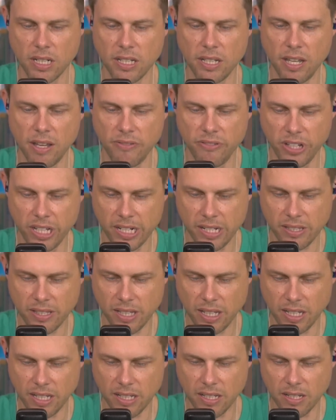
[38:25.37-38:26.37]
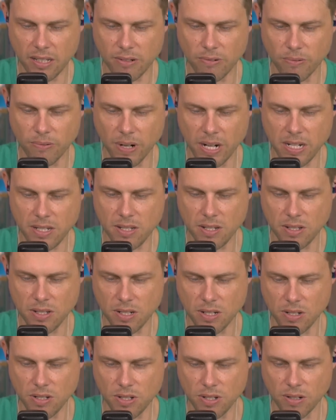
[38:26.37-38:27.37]
If anything, it raises
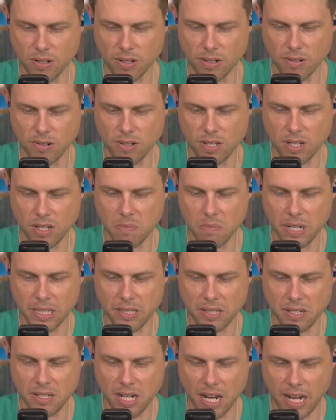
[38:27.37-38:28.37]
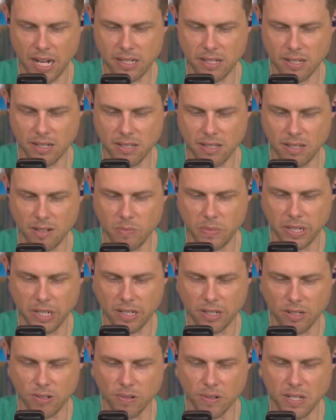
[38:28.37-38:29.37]
concerns about the tactics that have been
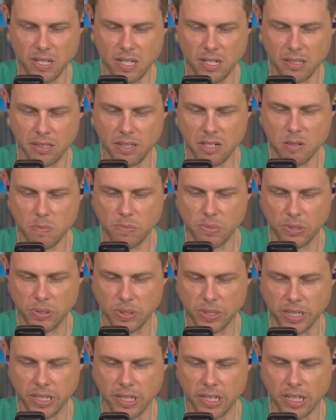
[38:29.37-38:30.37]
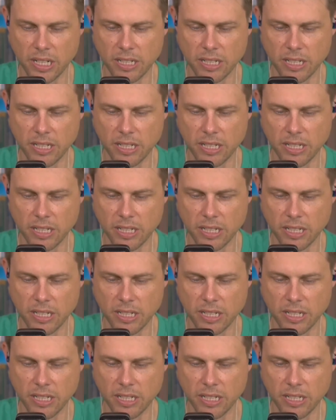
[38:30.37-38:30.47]
increasingly deployed